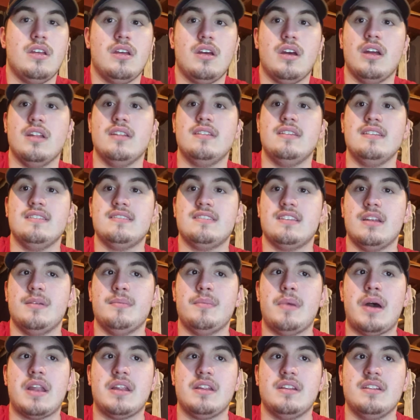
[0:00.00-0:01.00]
a decent
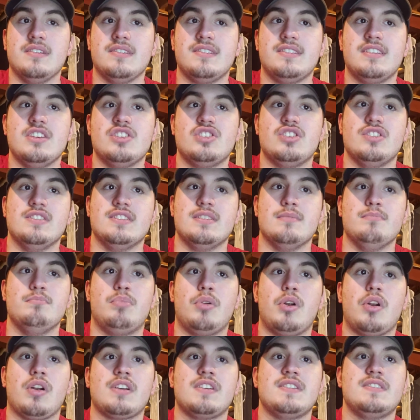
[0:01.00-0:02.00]
amount of decisions, and
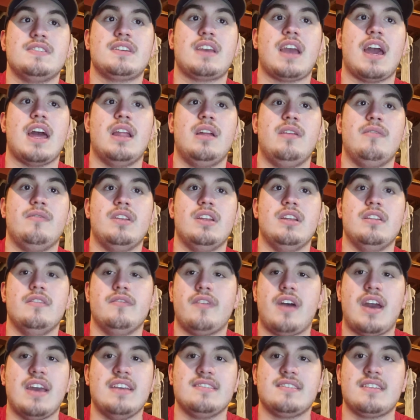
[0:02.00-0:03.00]
Burke's kind of an
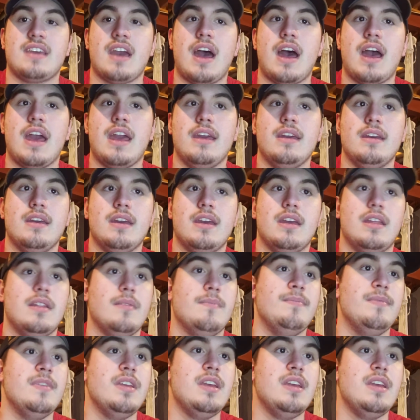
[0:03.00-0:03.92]
advice guy, and